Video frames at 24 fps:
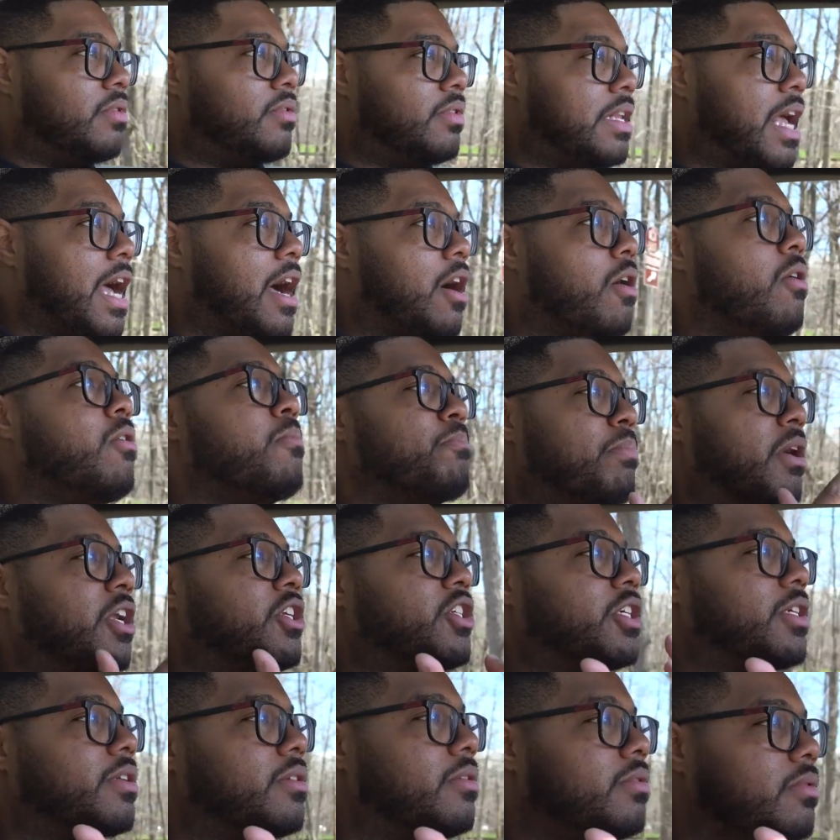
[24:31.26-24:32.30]
Now
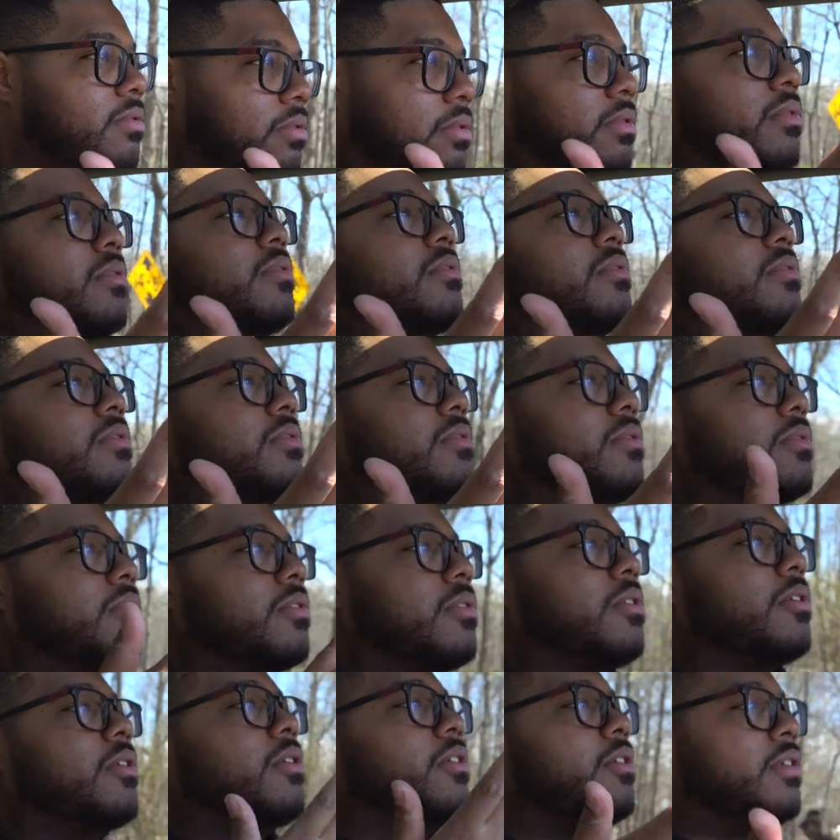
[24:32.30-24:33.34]
punch it.
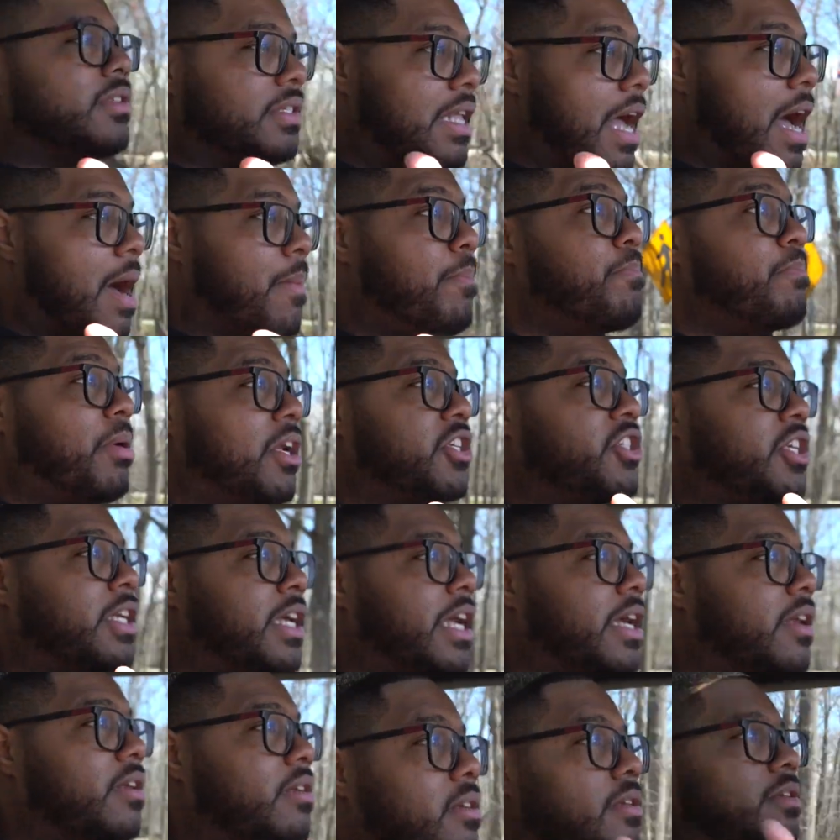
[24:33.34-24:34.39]
Stop. Punch it
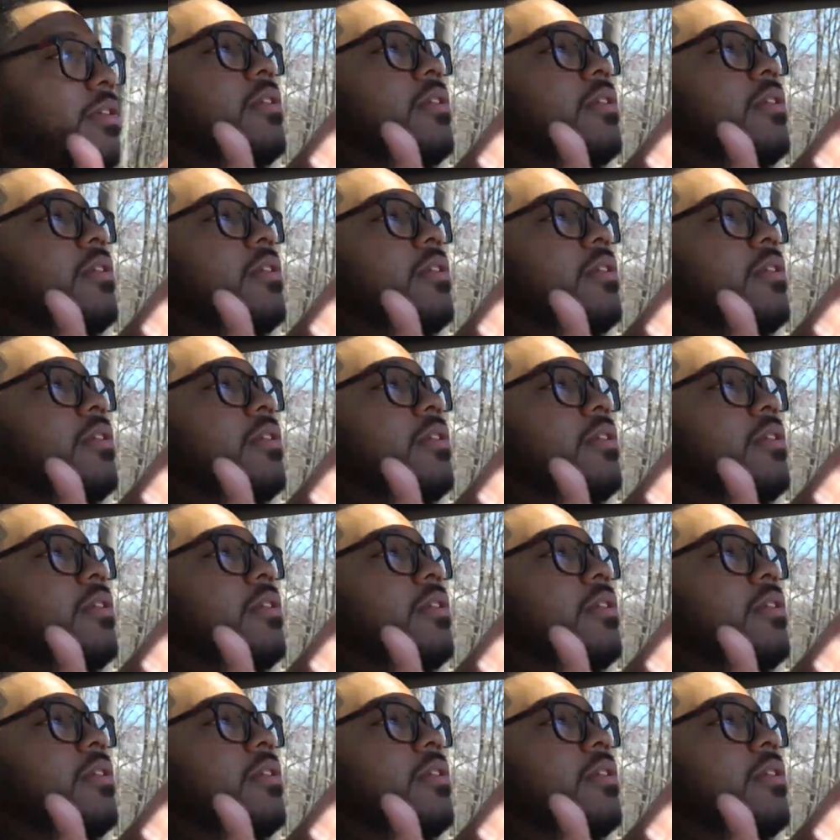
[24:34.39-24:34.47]
again.